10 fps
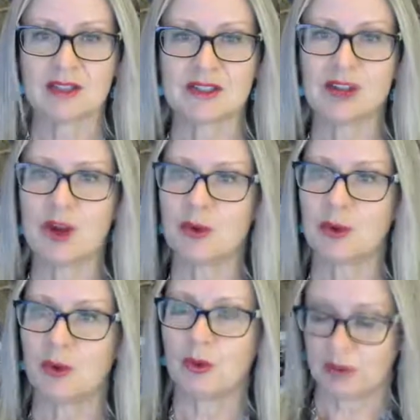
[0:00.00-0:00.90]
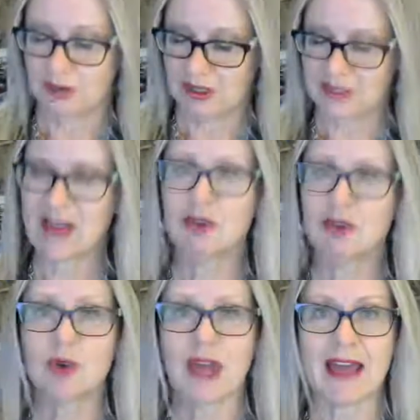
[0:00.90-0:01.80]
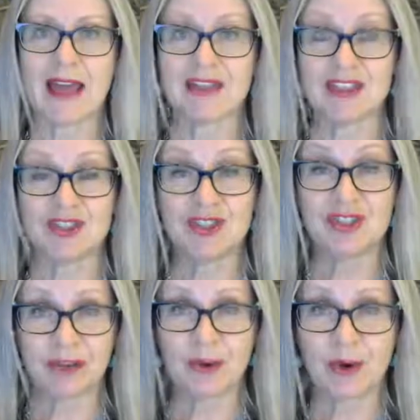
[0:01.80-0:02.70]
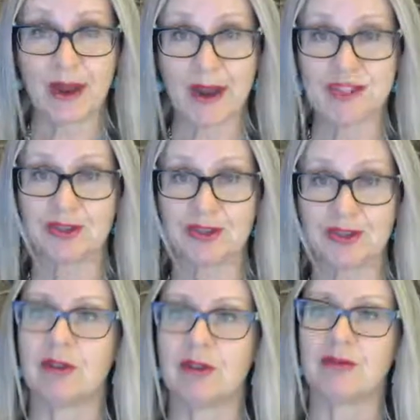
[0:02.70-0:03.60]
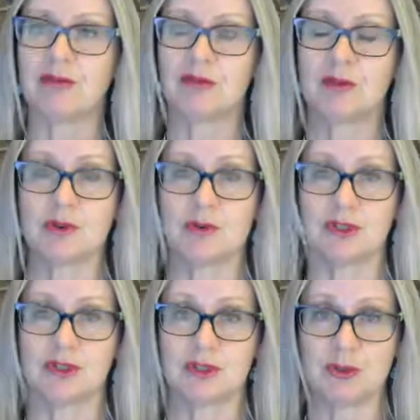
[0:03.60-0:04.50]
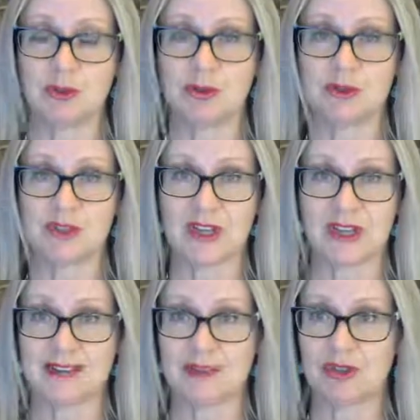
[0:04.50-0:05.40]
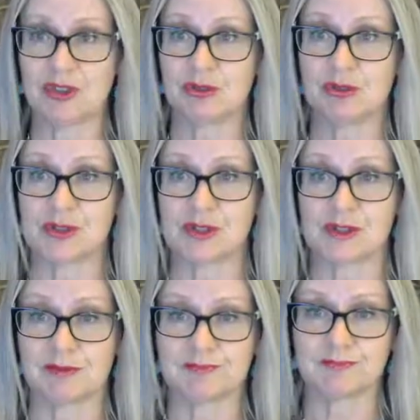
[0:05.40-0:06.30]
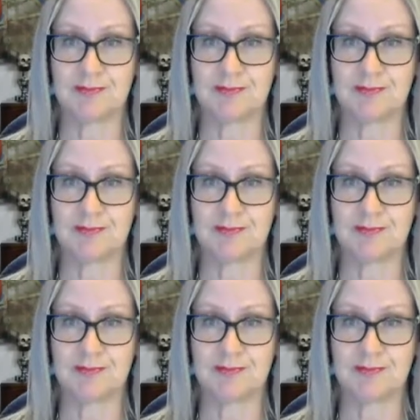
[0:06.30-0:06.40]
So let's have a look at the general attitude of courts towards exemption clauses.